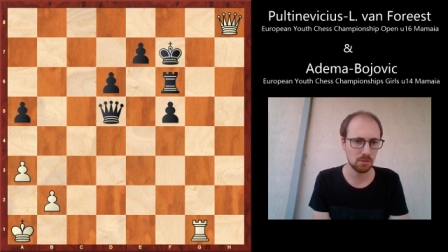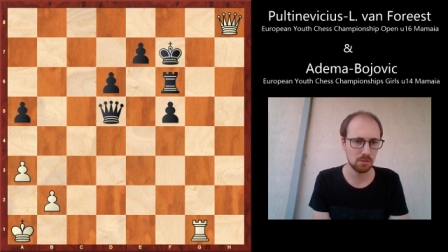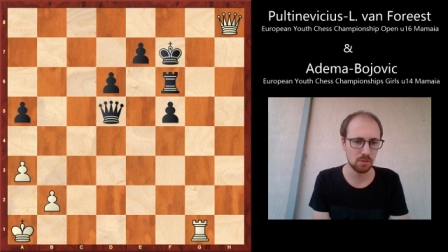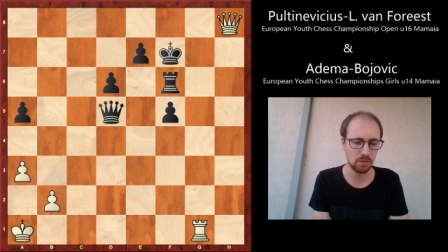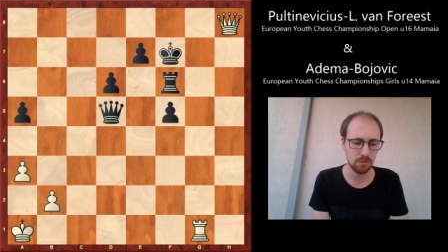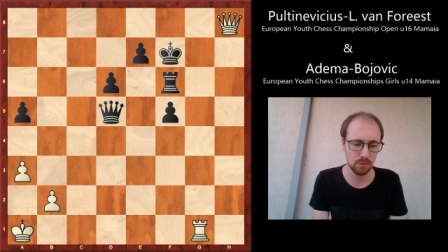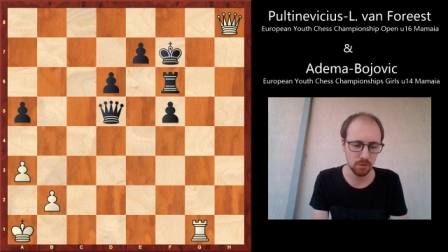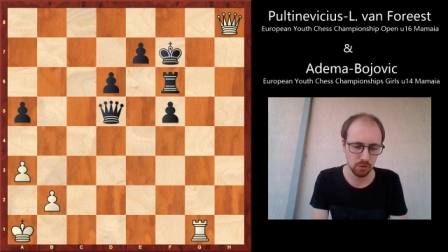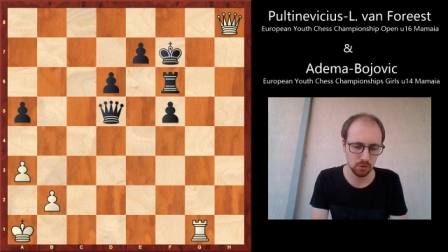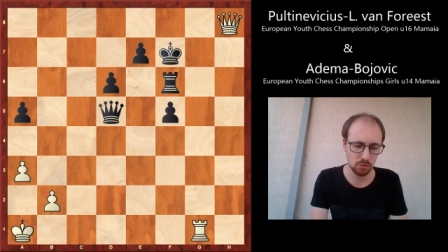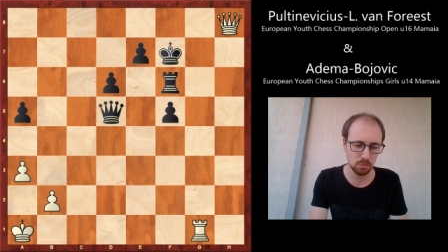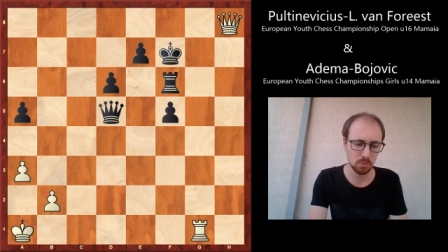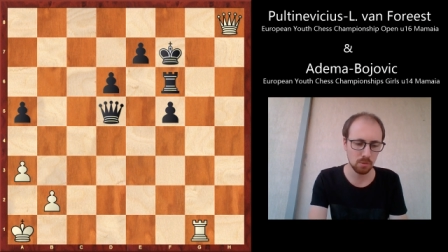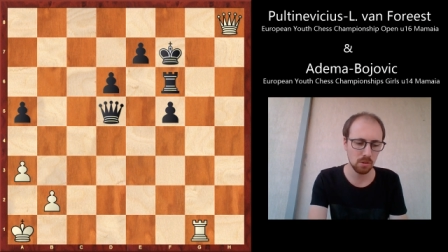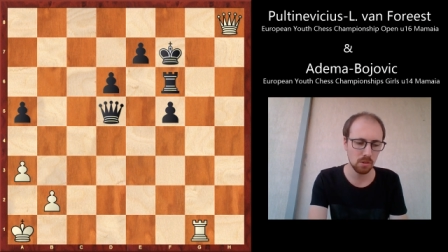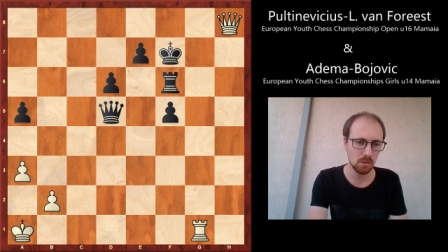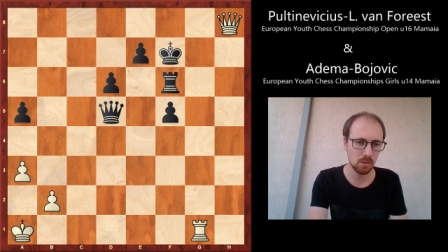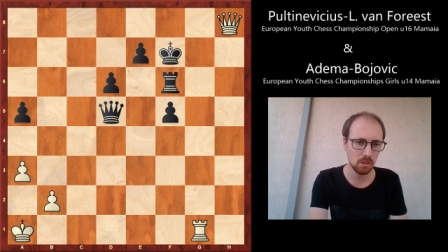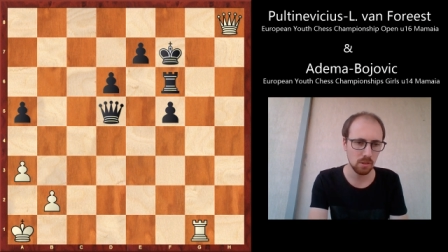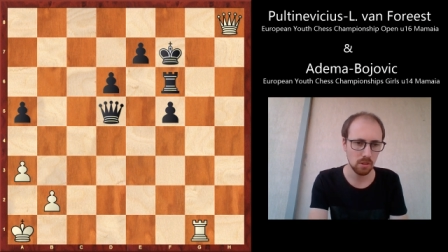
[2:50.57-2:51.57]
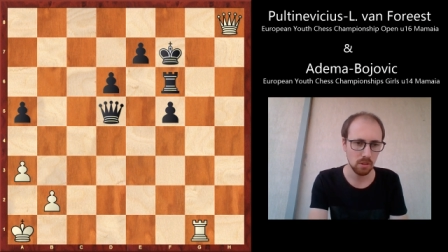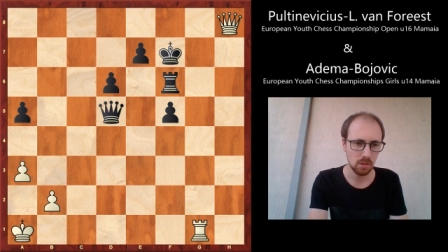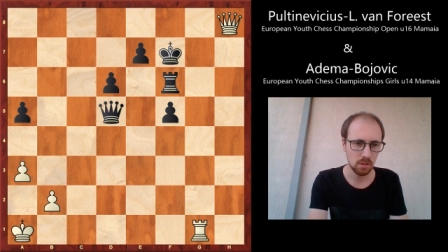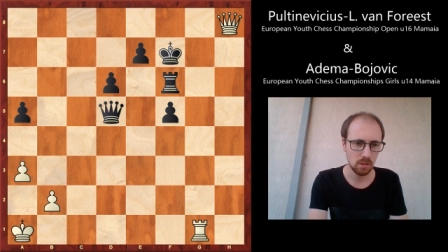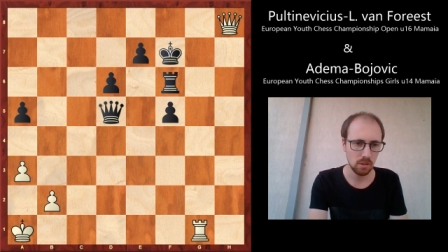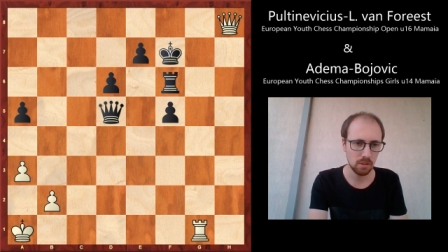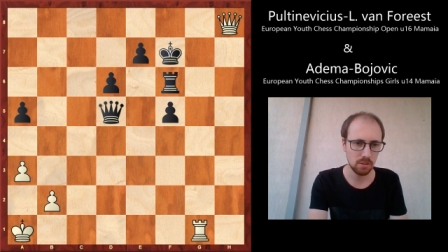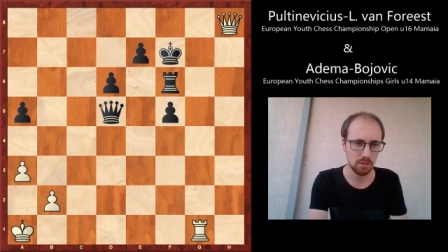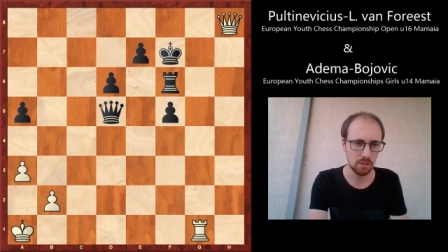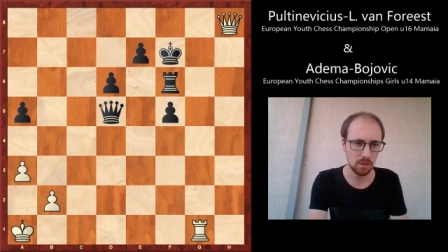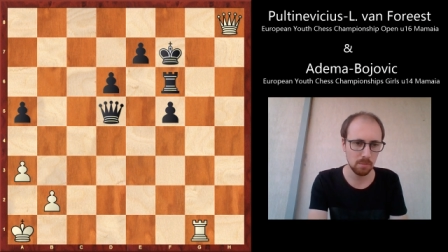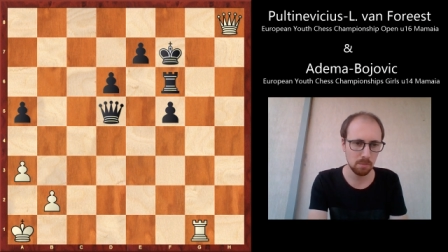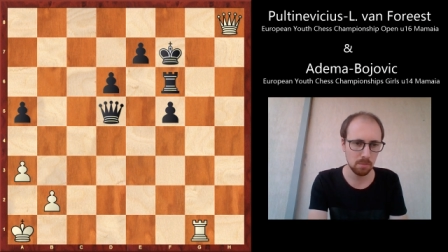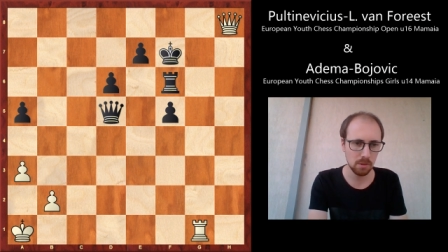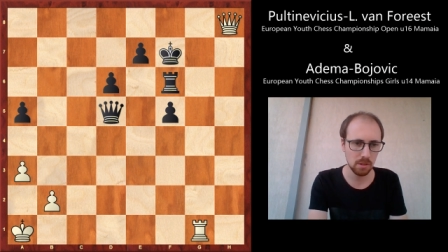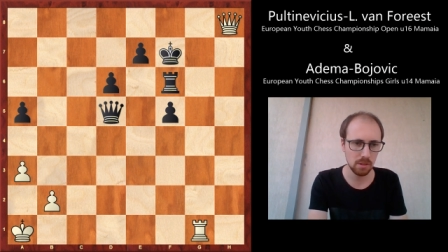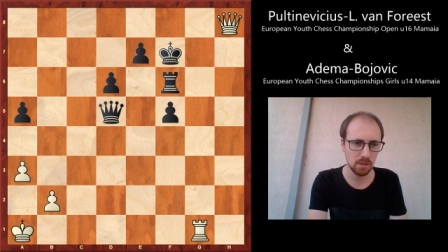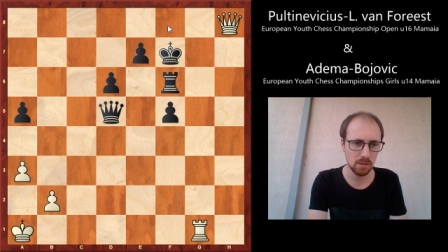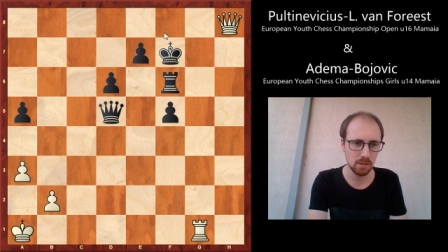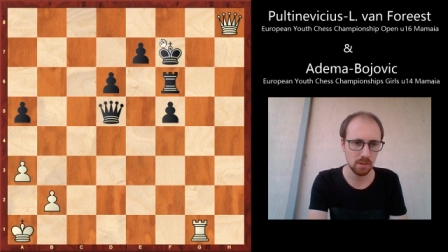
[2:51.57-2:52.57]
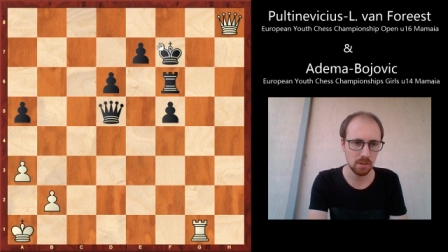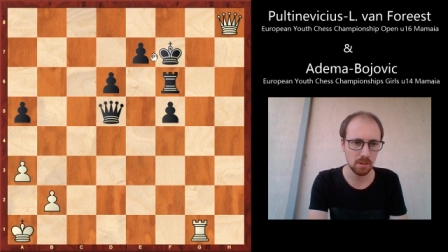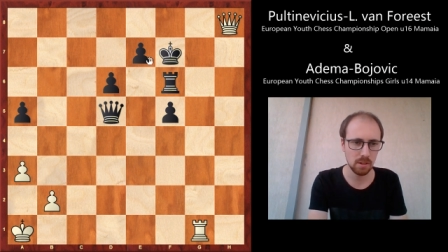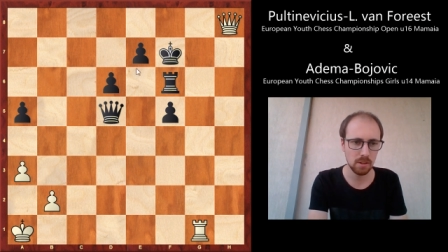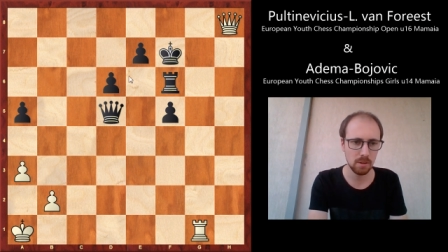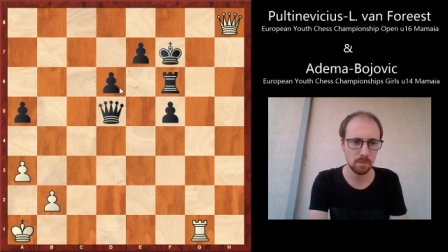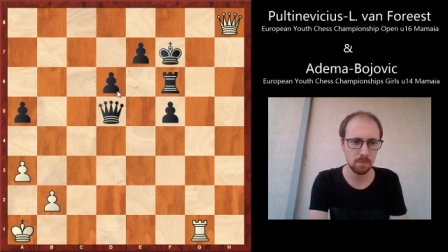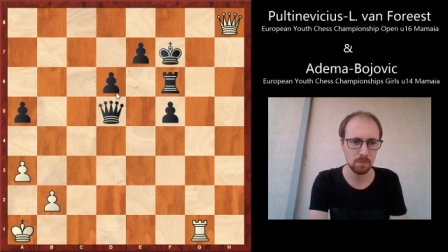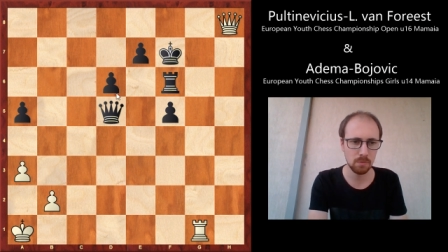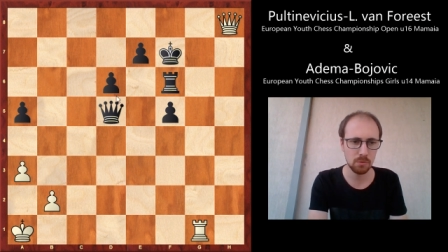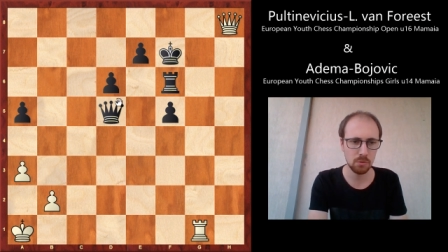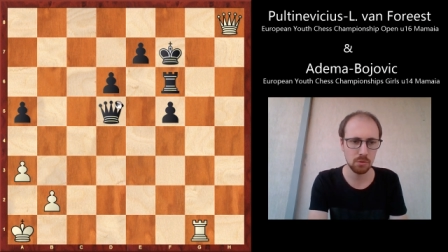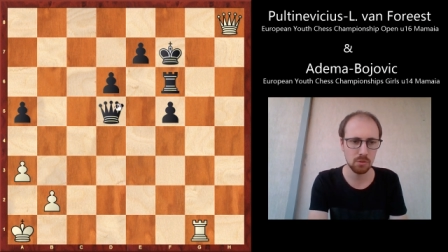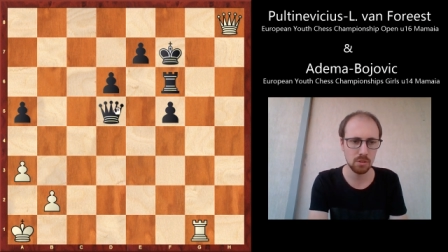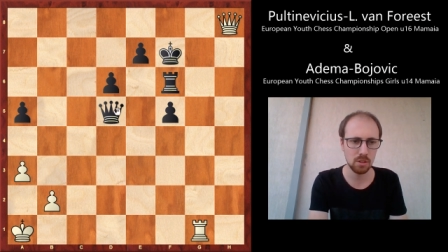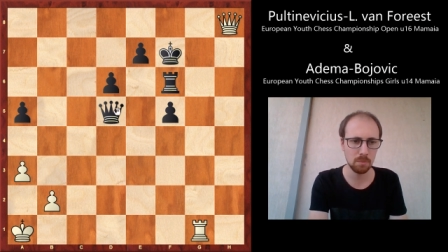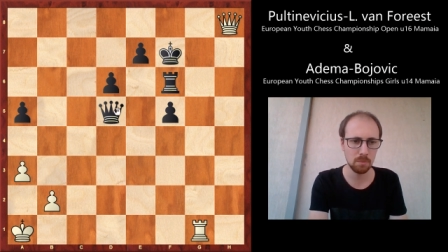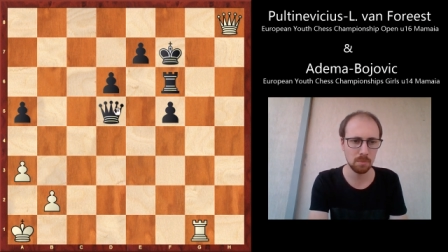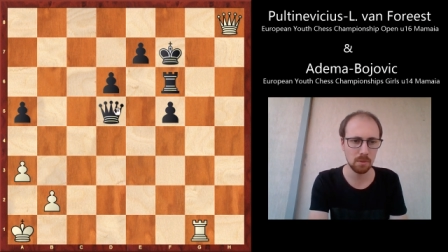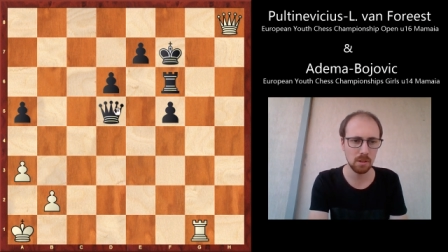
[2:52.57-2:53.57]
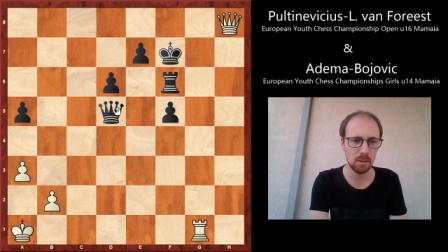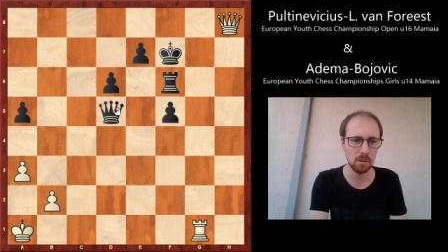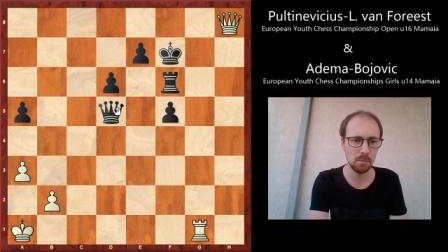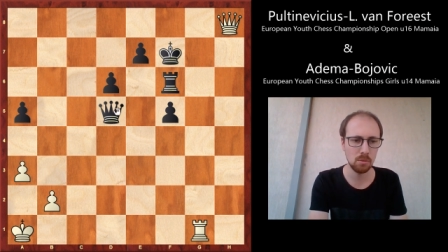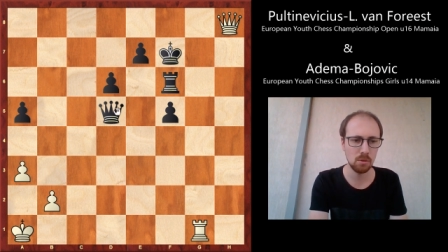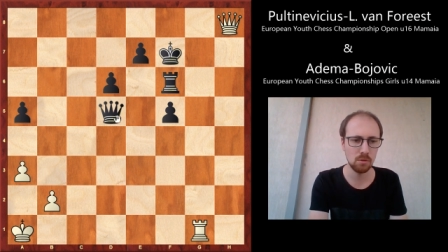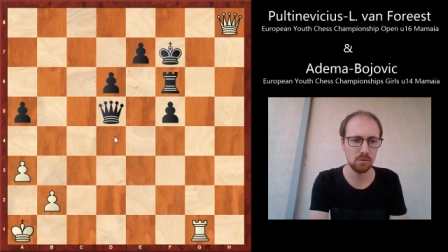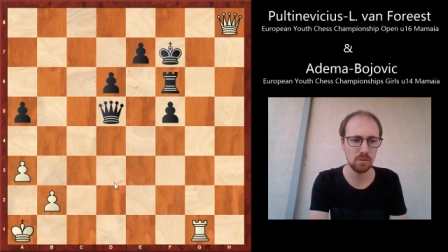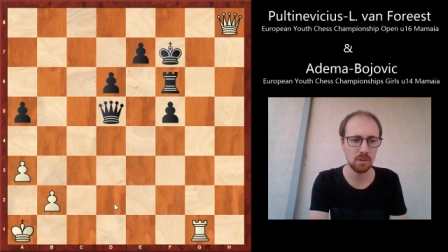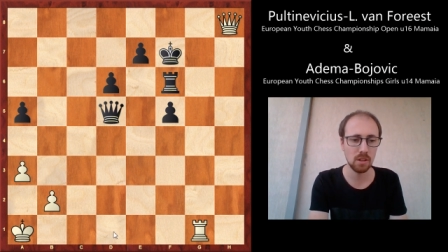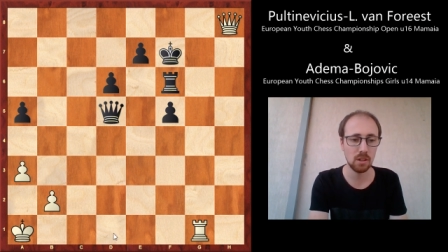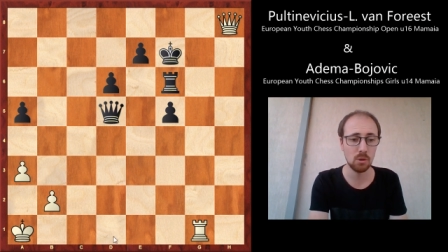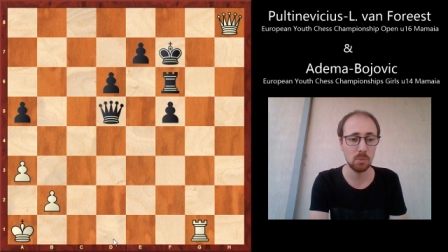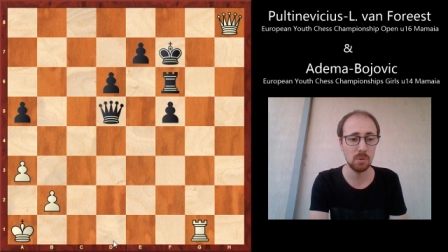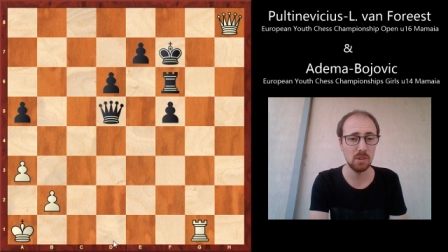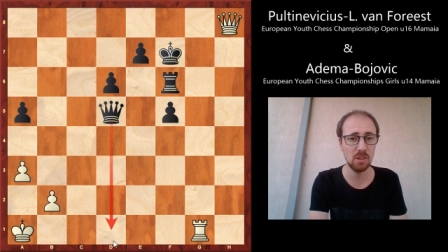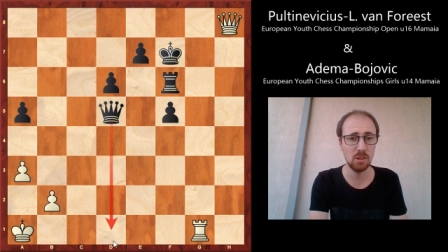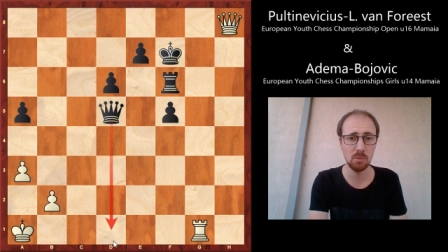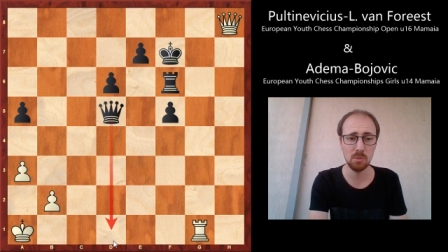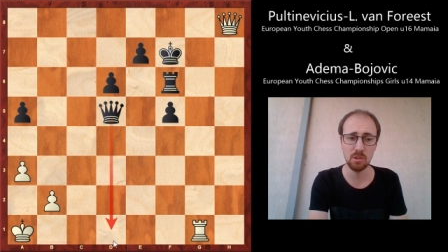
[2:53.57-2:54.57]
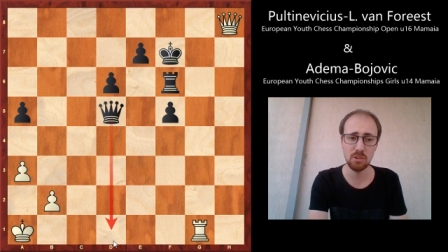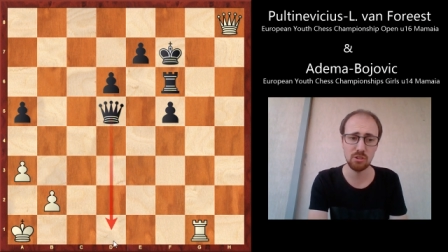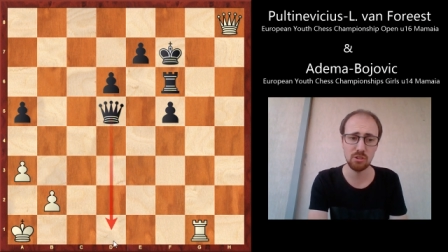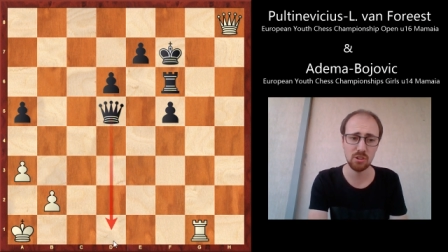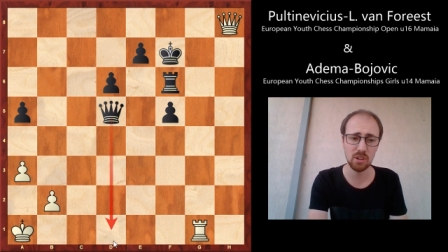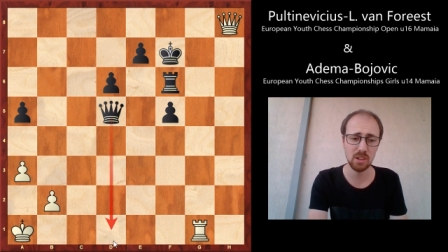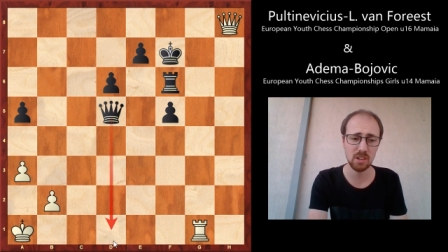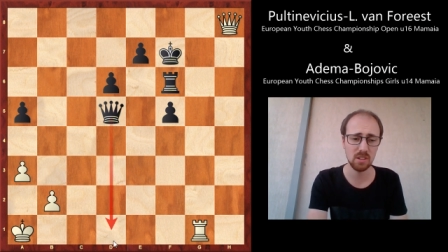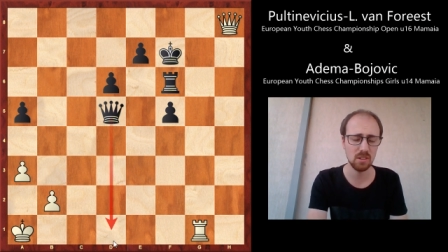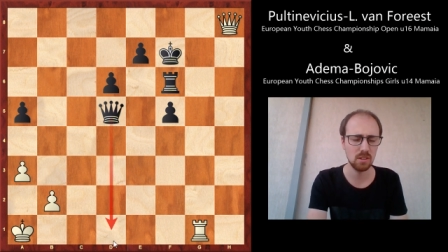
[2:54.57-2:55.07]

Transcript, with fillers: The first one is simply um, to stop any move like queen d1 check,